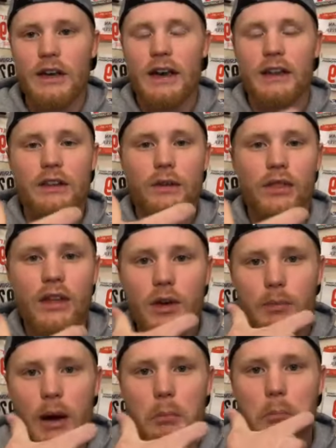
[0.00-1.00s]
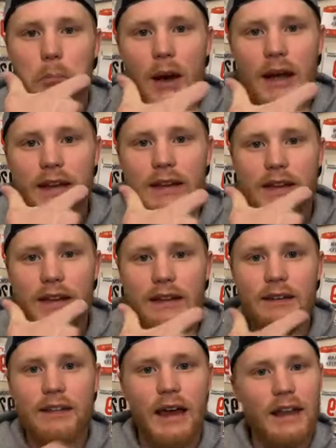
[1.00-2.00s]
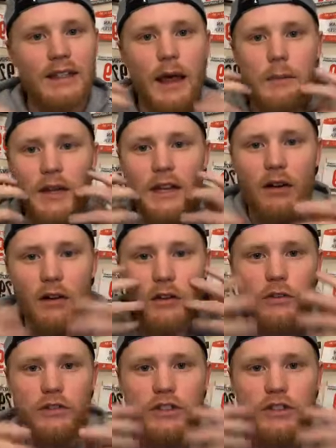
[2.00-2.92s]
and then you think about biting into that lemon and all those